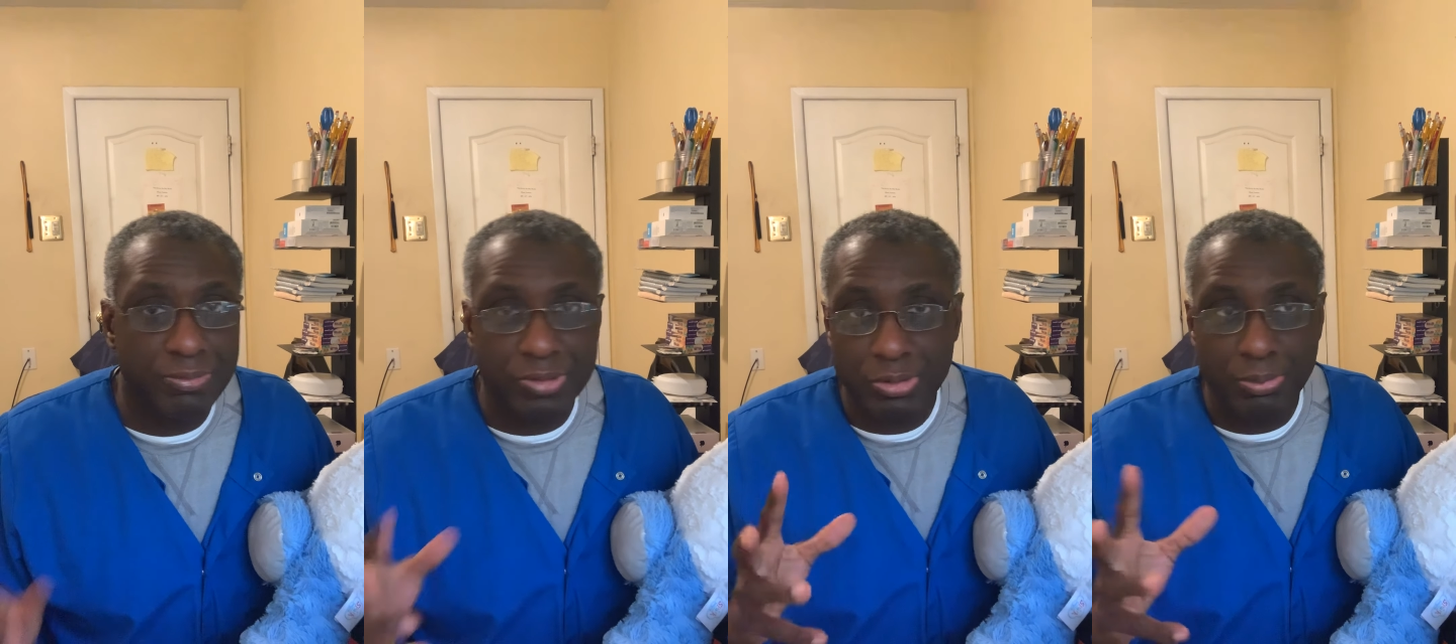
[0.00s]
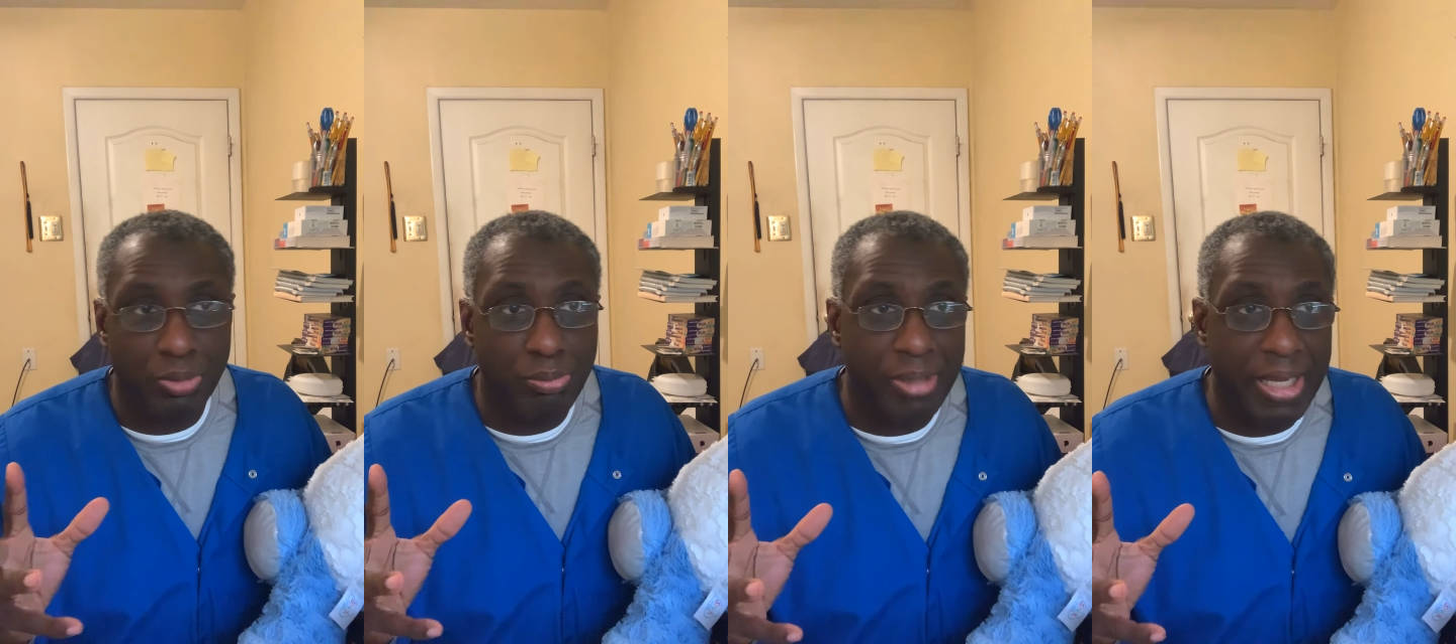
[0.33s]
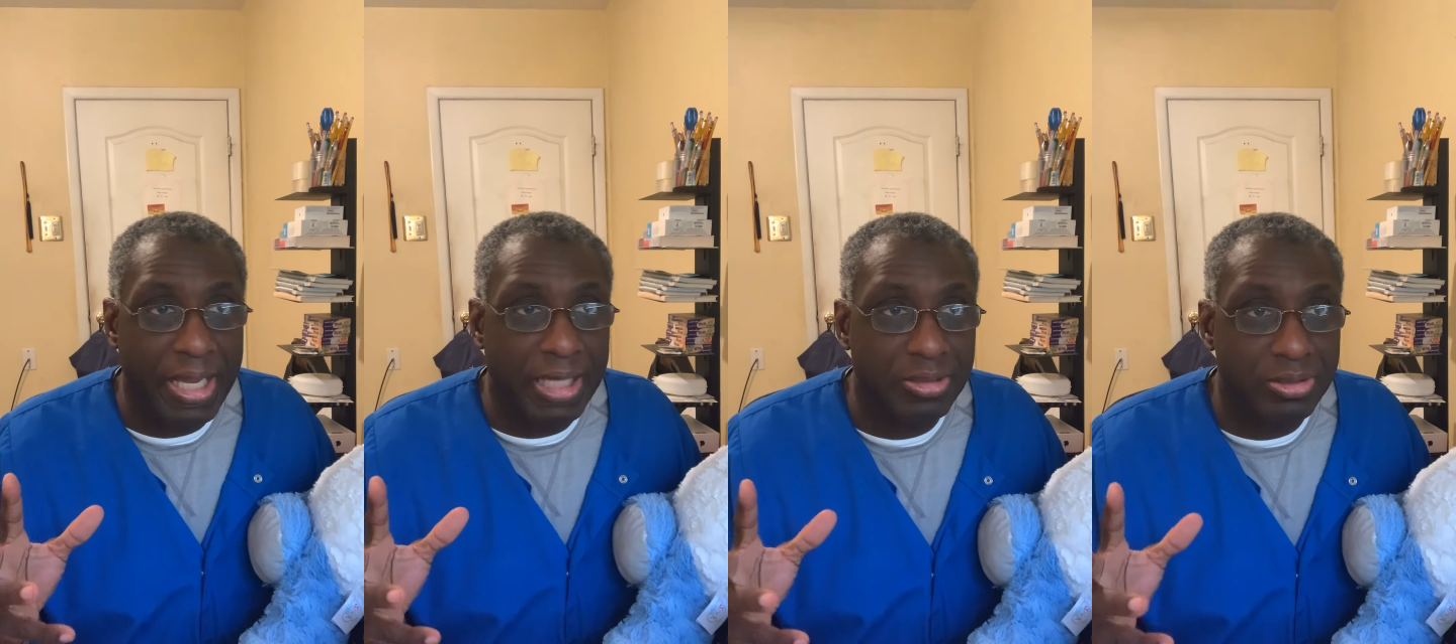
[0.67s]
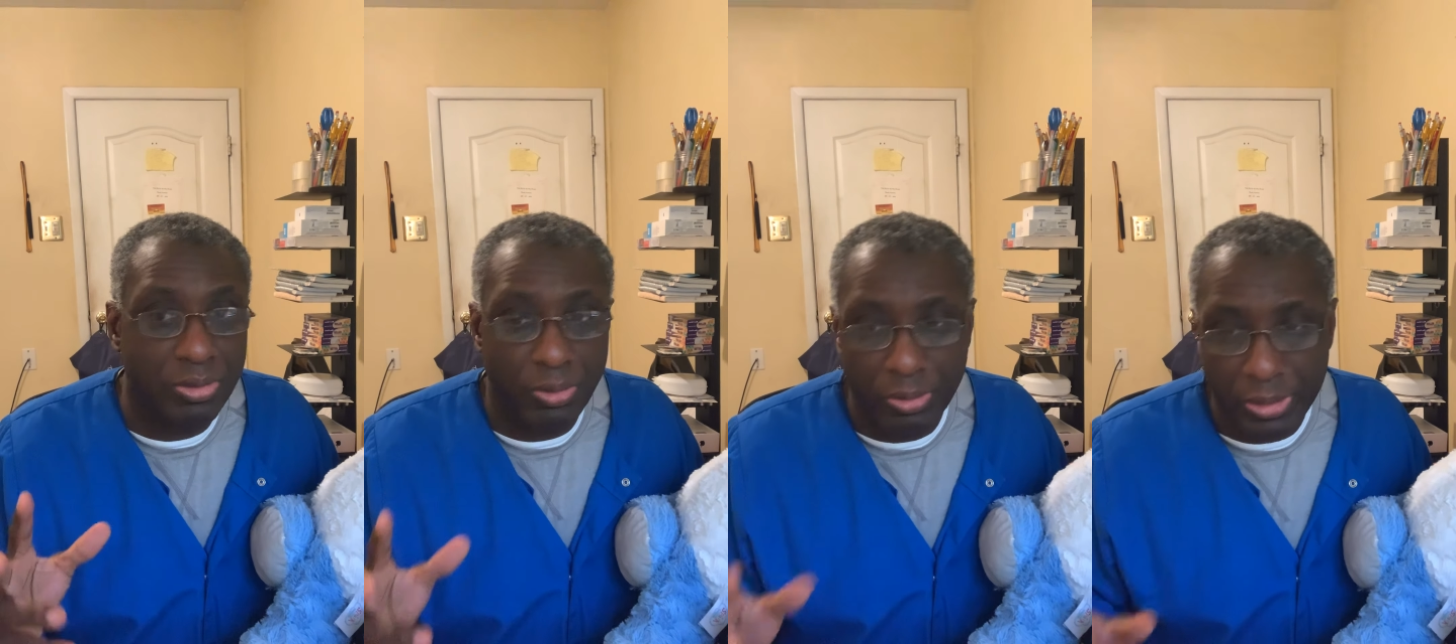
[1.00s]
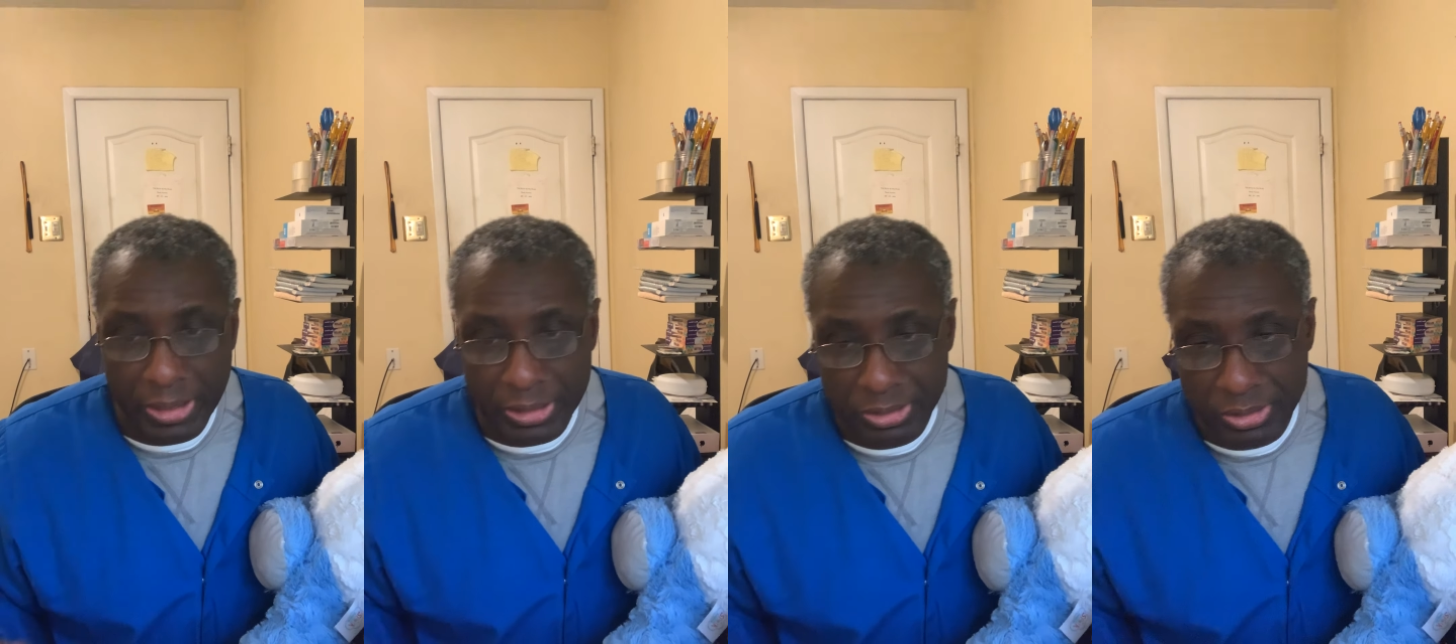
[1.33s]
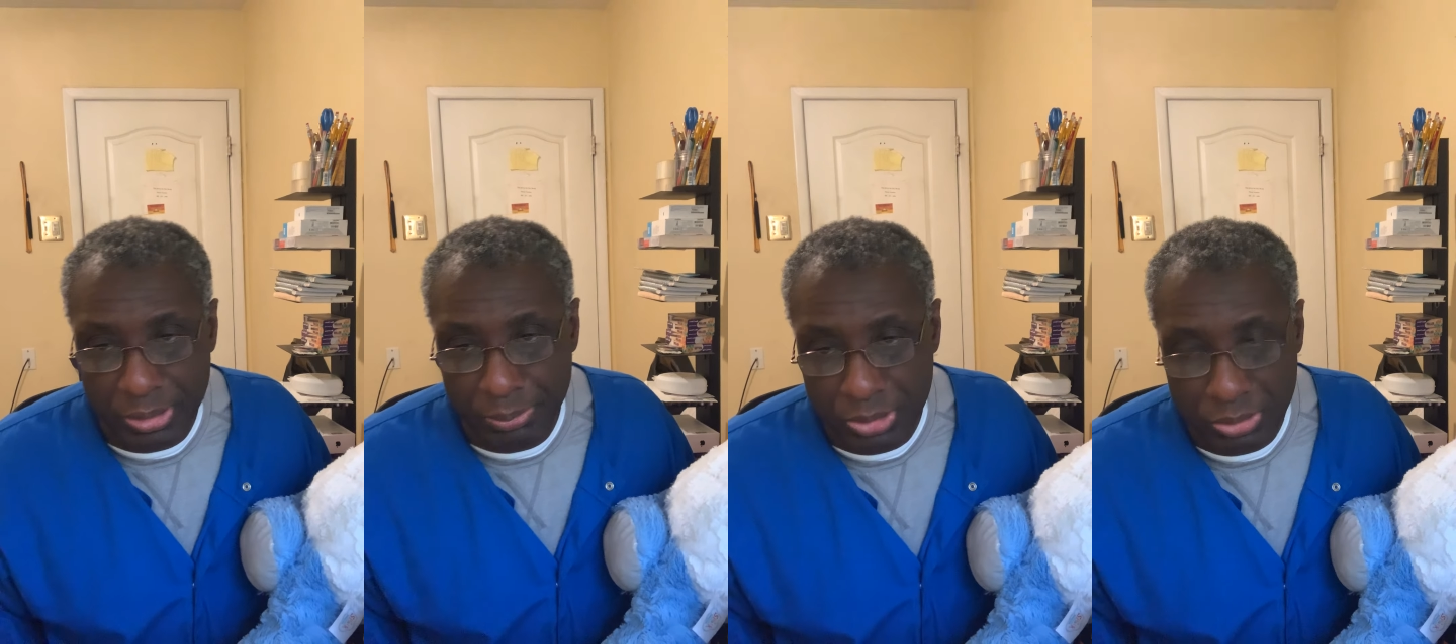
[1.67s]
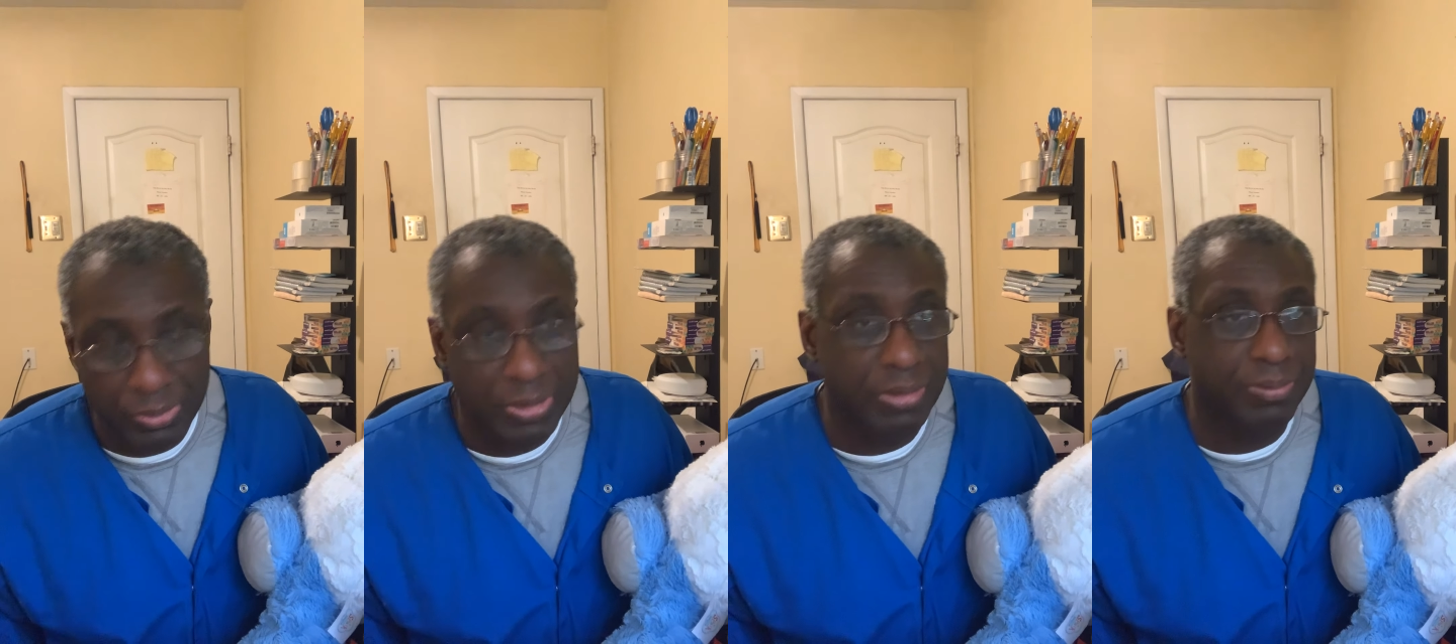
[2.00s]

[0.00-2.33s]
visible mass, or asymmetry.